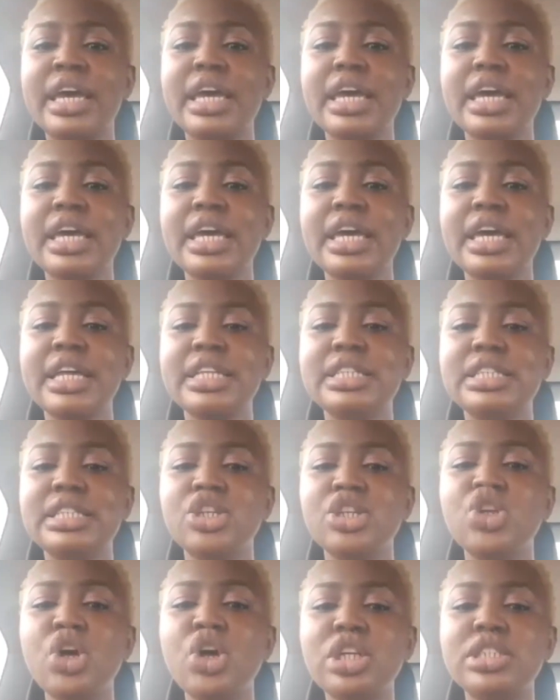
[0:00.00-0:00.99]
it's
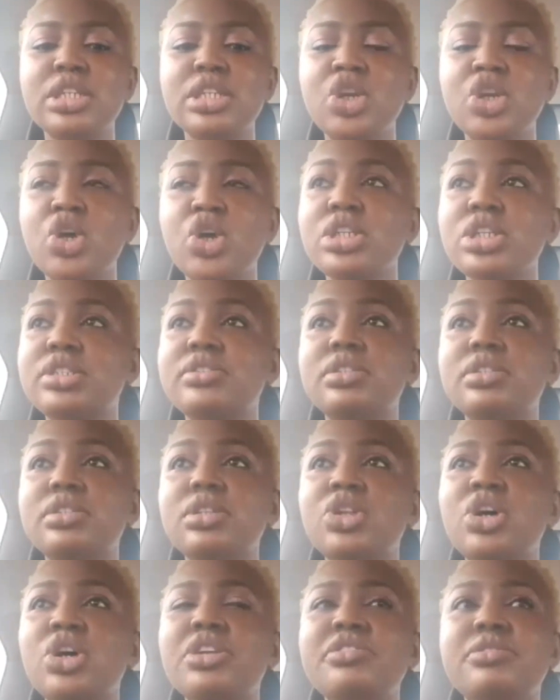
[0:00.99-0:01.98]
not
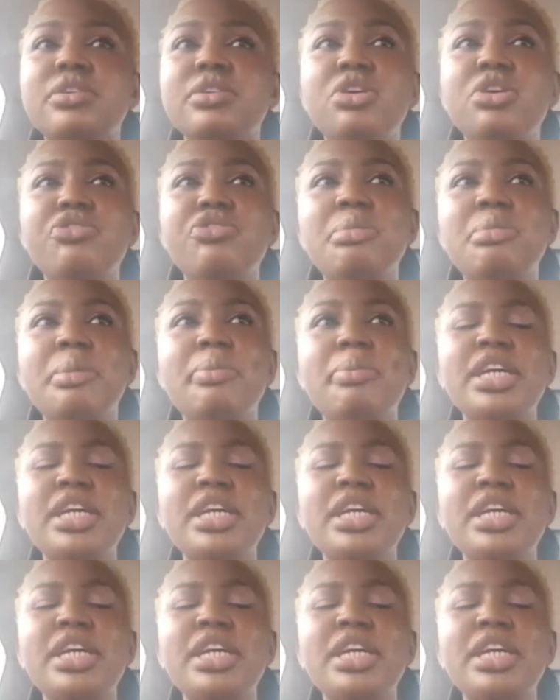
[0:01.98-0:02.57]
from a